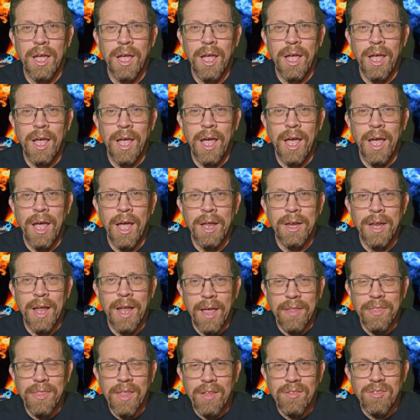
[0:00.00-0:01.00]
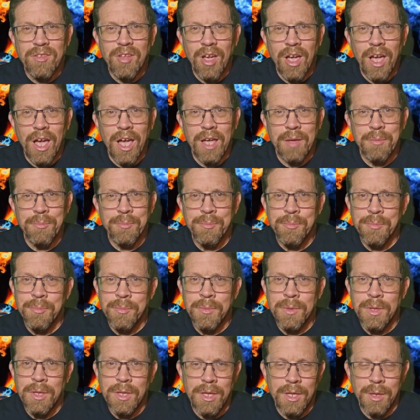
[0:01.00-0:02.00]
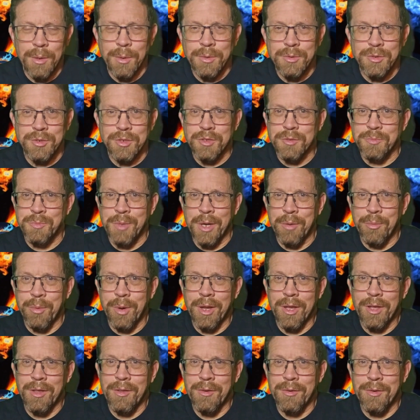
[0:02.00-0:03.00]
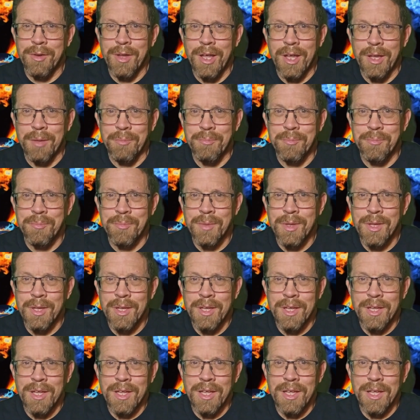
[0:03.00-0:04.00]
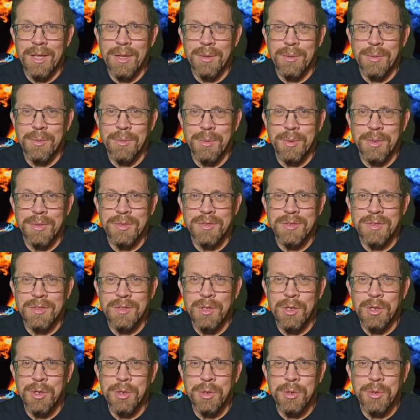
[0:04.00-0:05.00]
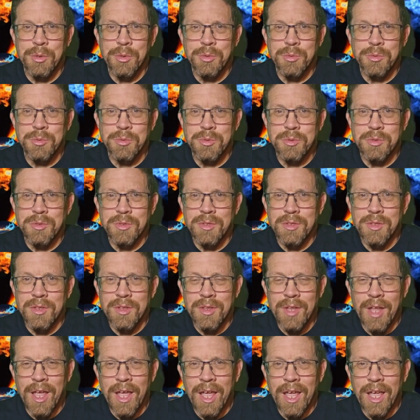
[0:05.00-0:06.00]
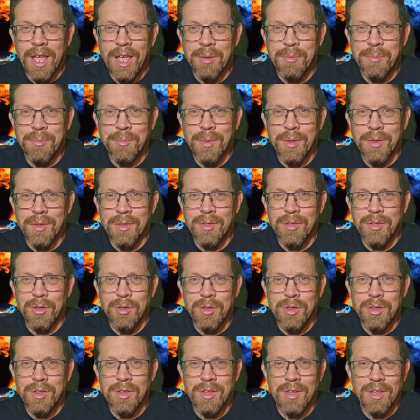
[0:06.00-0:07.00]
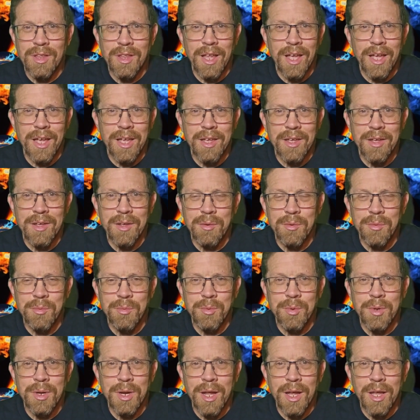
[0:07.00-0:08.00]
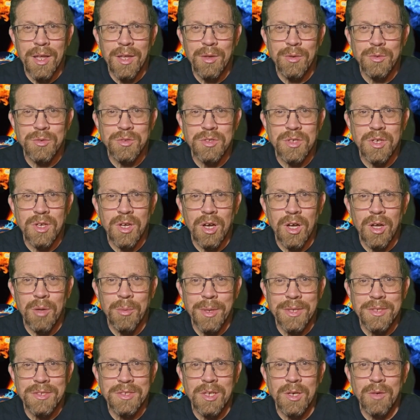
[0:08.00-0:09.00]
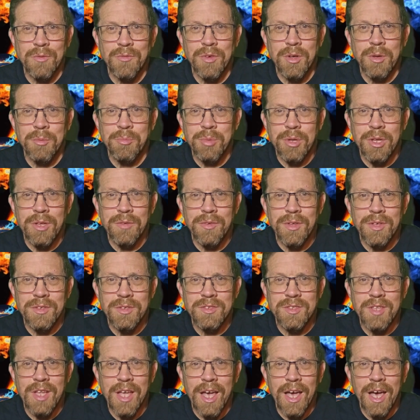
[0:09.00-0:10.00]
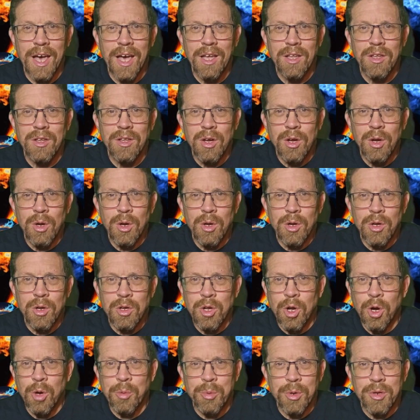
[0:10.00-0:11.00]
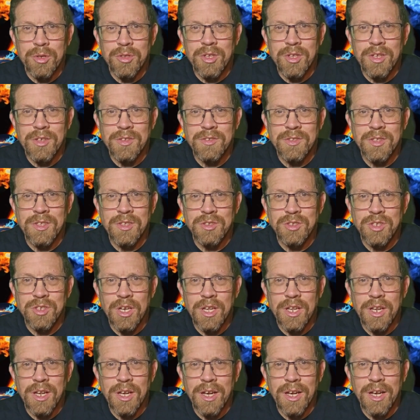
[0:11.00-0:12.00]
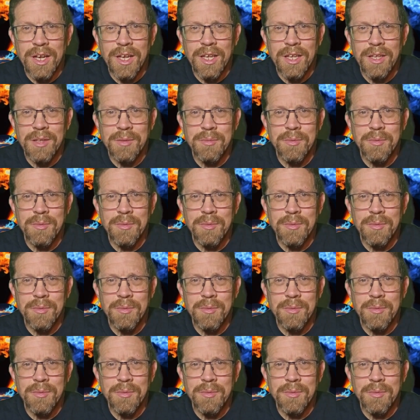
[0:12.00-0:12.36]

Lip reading: And at that time, it was just my regular name. It was no name like when I used to call myself Oblivious Dad, Cobra Disney Jedi.